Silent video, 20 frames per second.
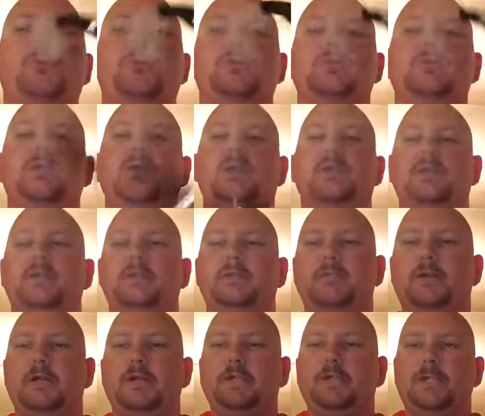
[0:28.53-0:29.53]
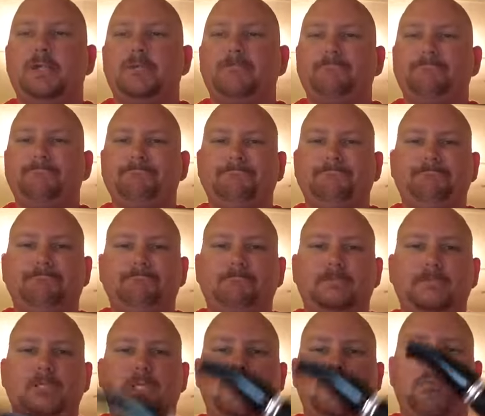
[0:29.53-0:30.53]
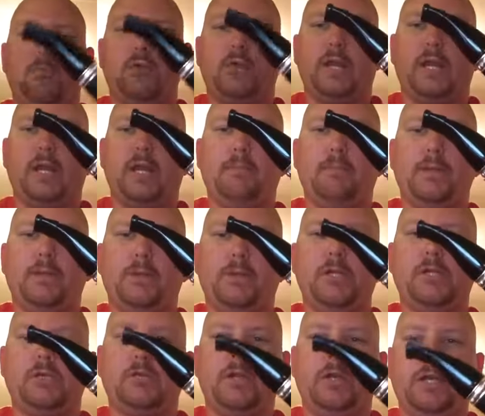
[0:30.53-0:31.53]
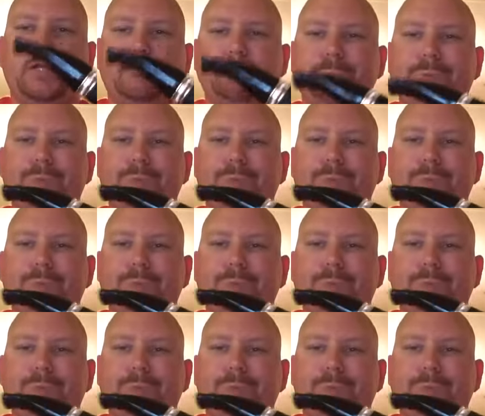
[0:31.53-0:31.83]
Southern Experience here. Bringing in my 320.